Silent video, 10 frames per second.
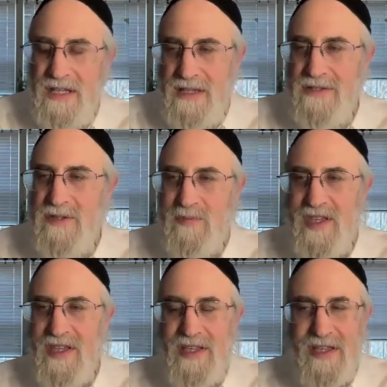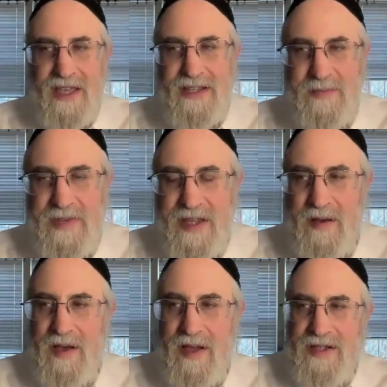is to be
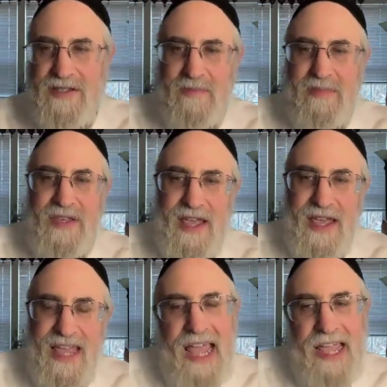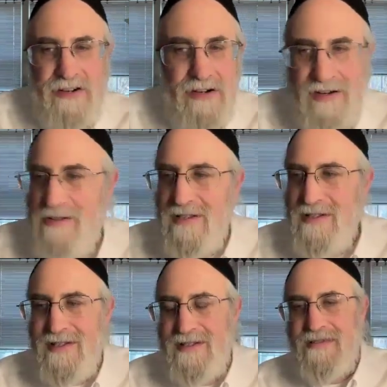a hater,
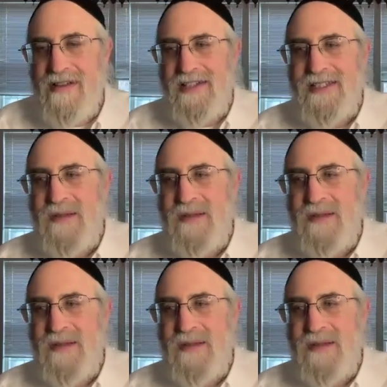right?